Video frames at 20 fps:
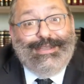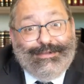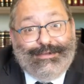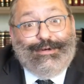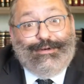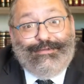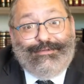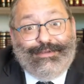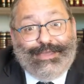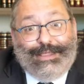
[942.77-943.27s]

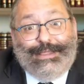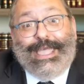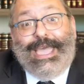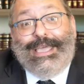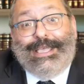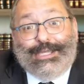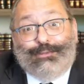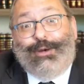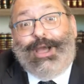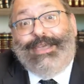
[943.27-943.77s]
Coffee
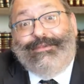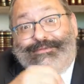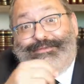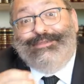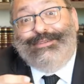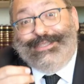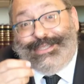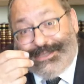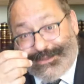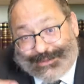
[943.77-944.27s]
day his
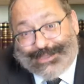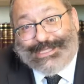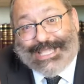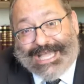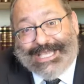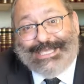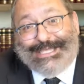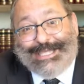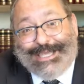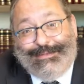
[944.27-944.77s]
wife It was
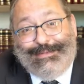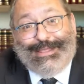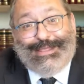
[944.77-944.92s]
nice to him.